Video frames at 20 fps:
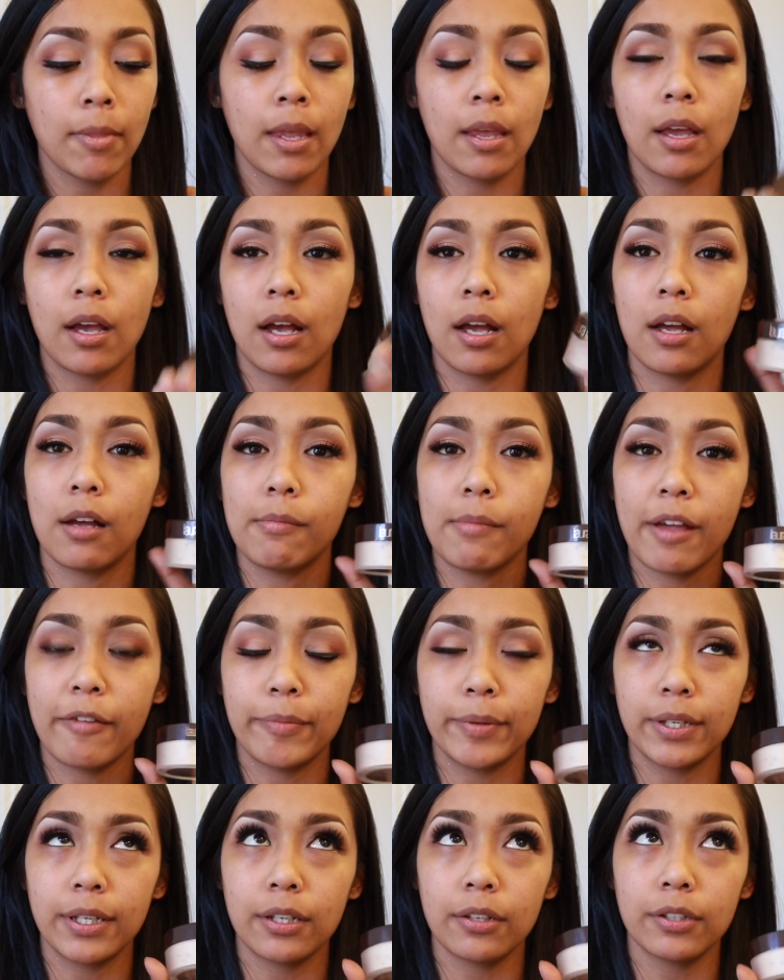I've
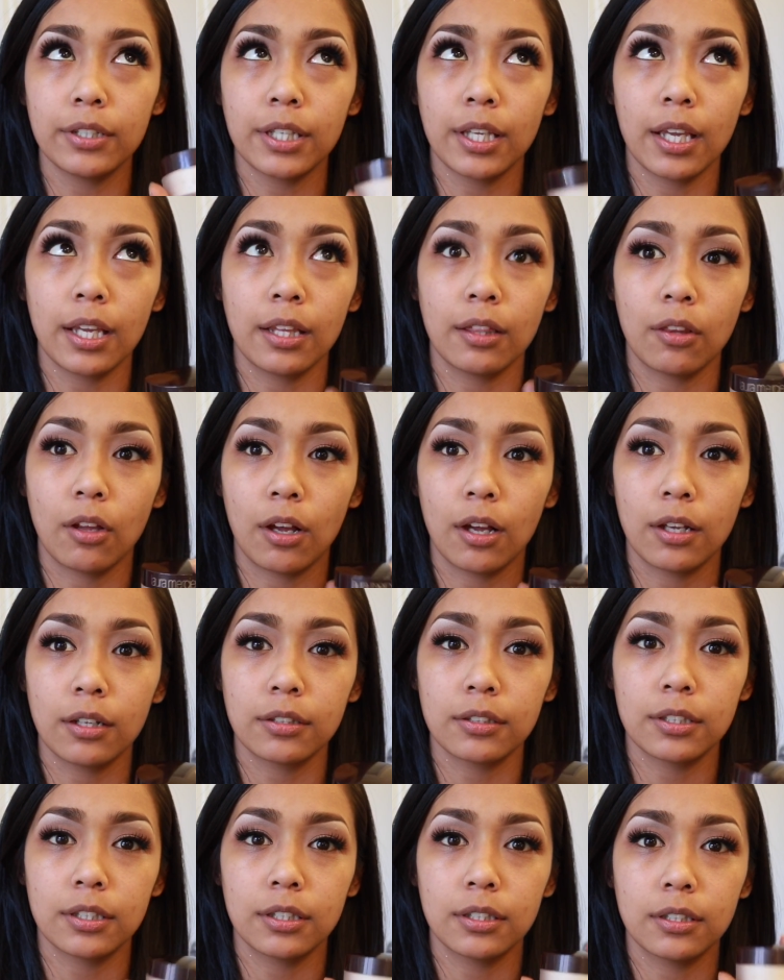been hearing a
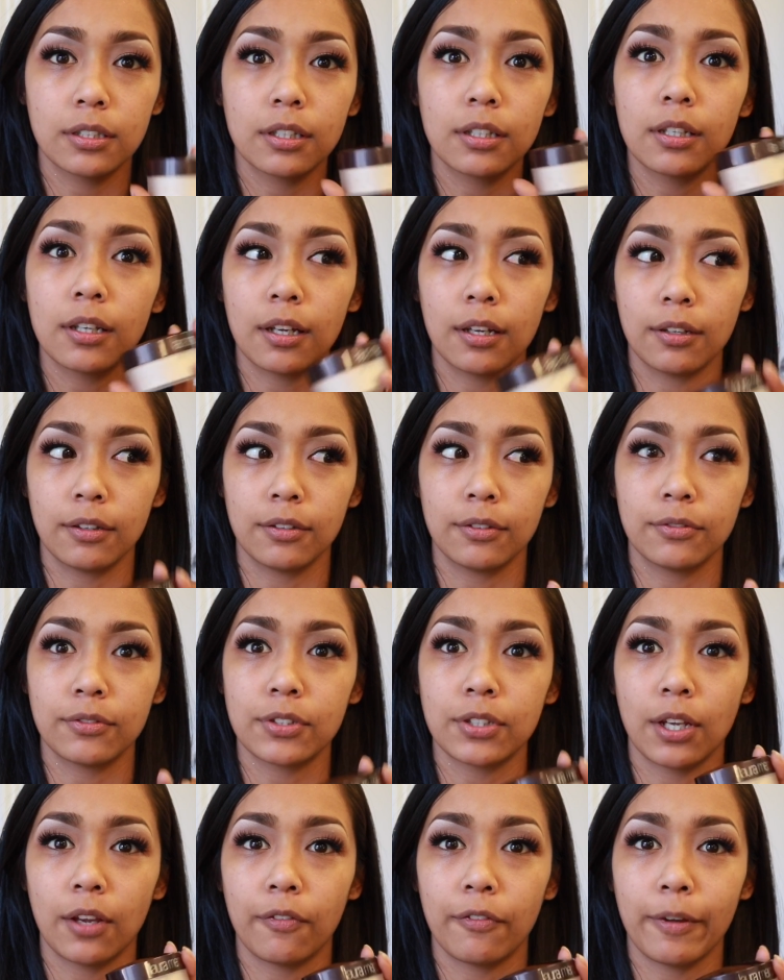lot of
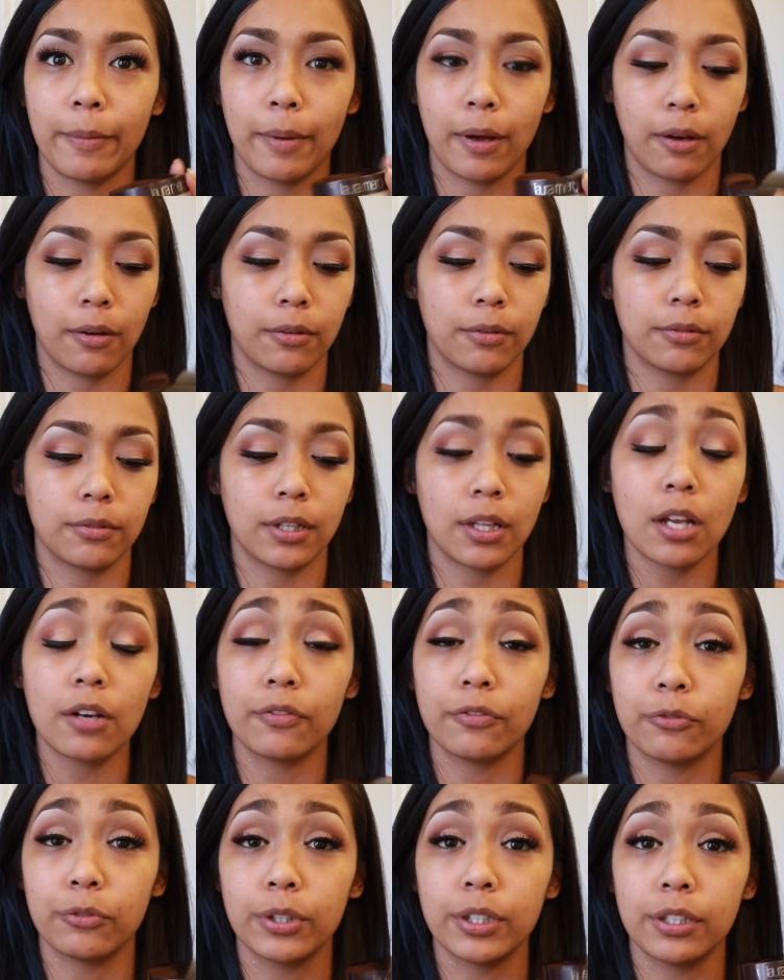stuff about, a lot
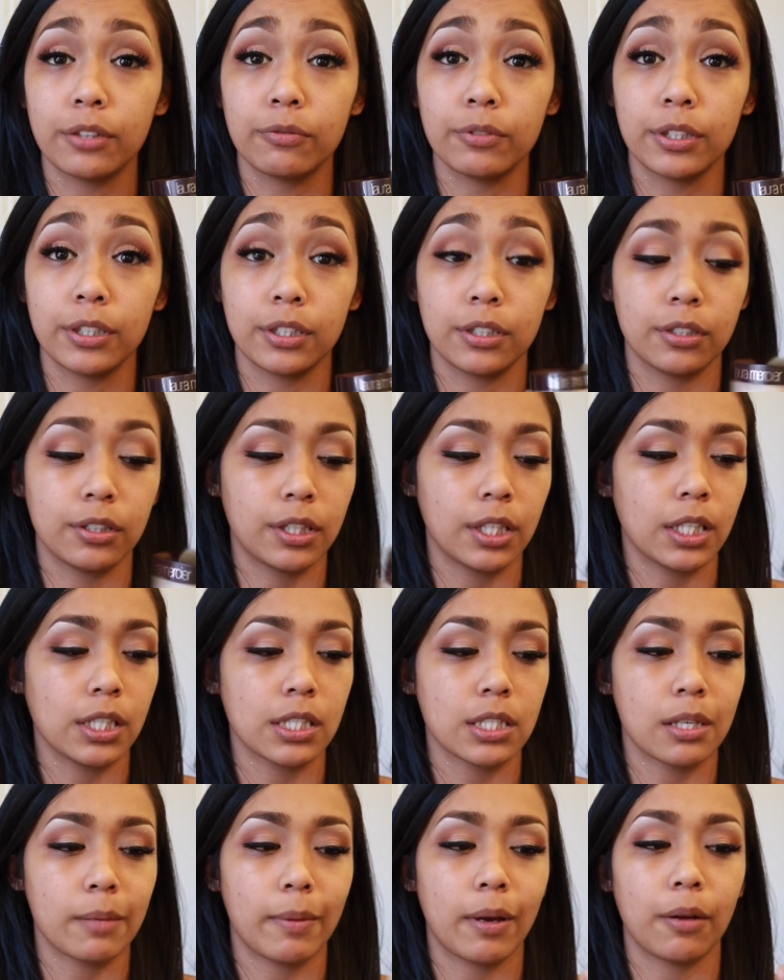of really good
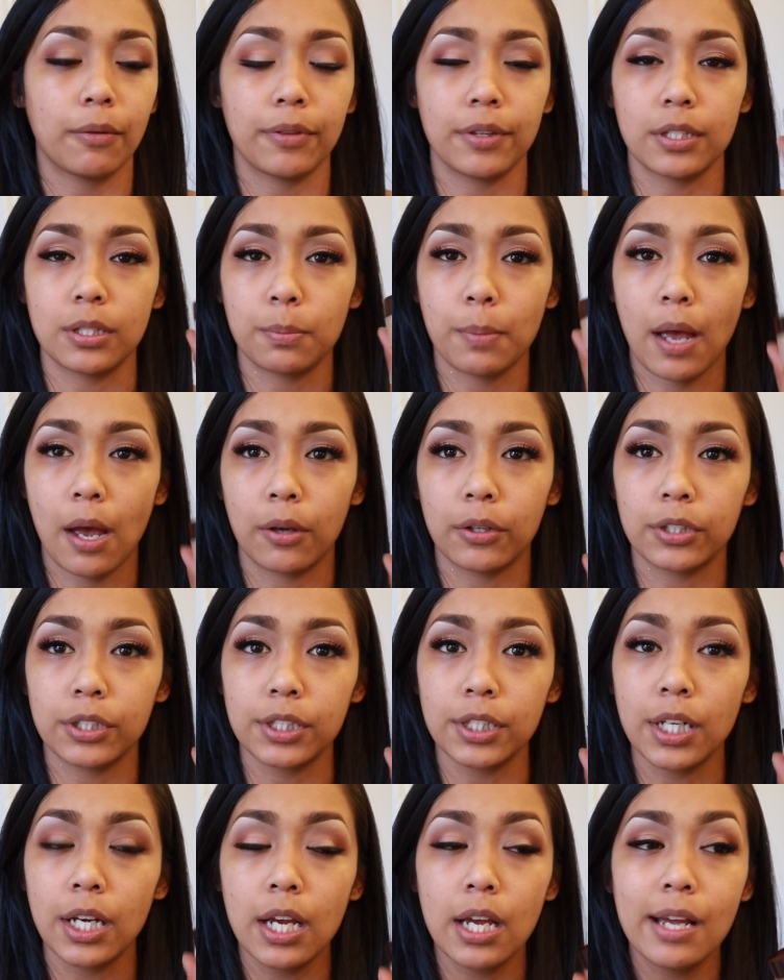things about this
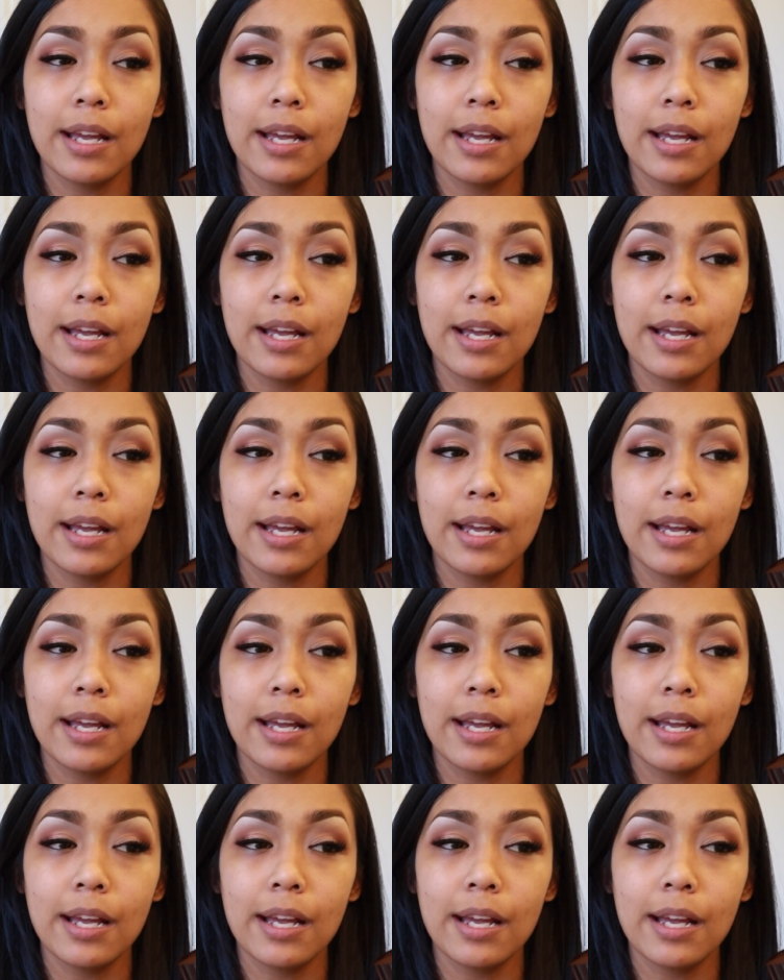powder.